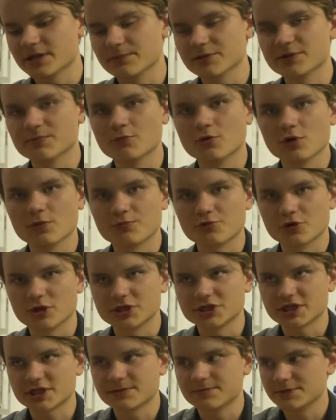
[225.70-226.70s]
small
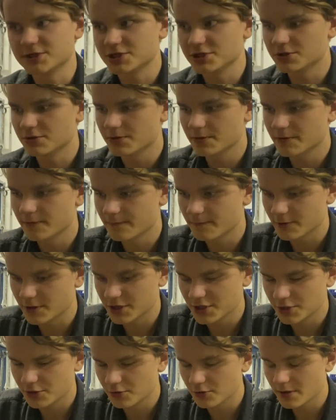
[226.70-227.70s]
projects which you want to
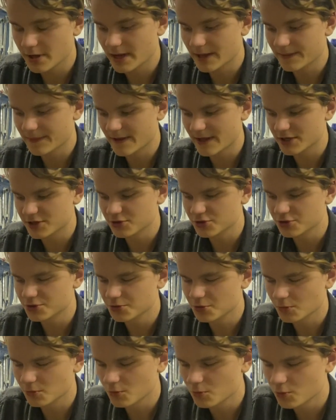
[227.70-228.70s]
do, and then you
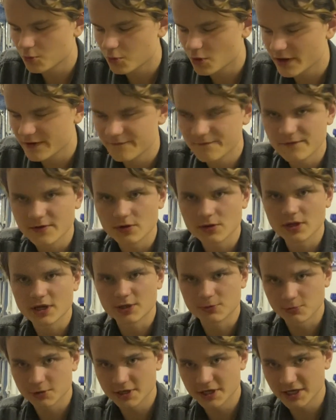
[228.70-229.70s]
don't quite feel
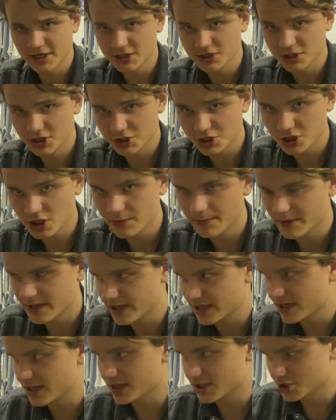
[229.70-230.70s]
like running into the shop and
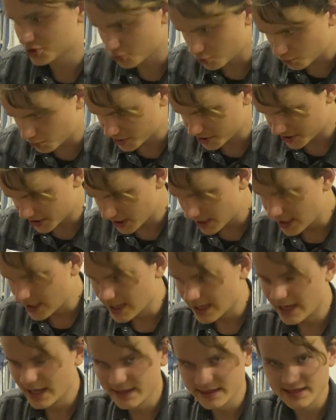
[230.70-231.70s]
getting the tools
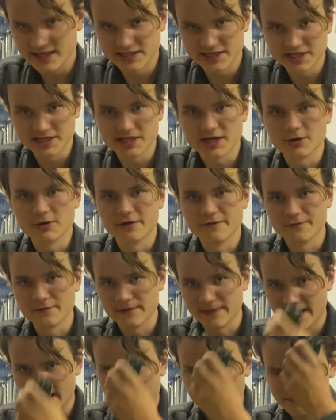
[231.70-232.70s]
necessary for
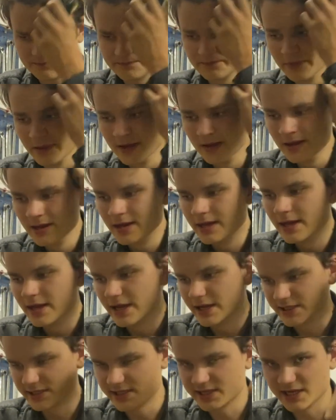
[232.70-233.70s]
that.
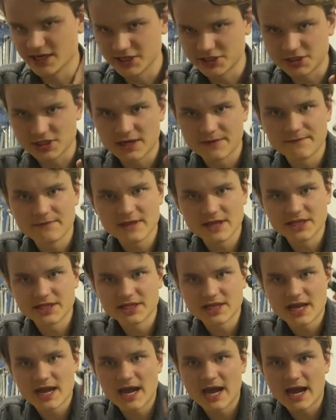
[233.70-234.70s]
It's nice to have
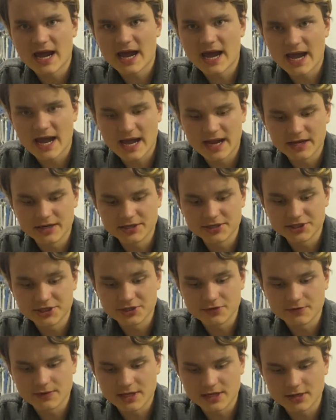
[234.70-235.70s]
this at hand,
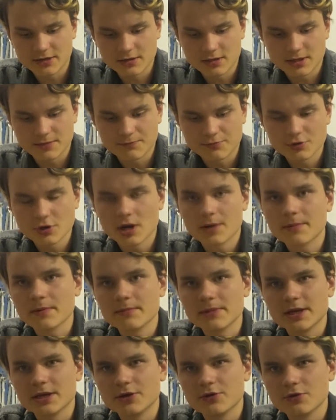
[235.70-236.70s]
so then you can
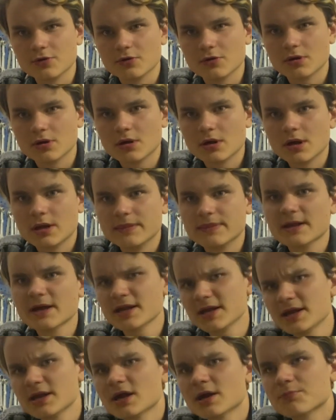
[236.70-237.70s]
probably do
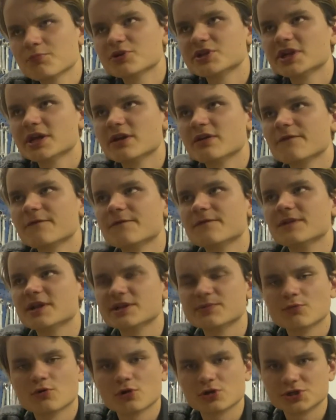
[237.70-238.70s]
99% of the
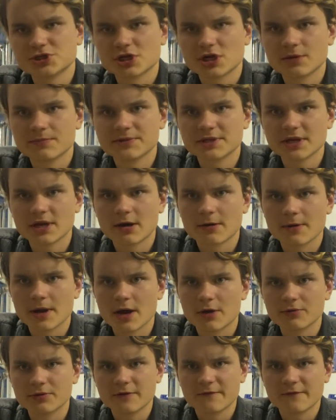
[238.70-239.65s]
small jobs around the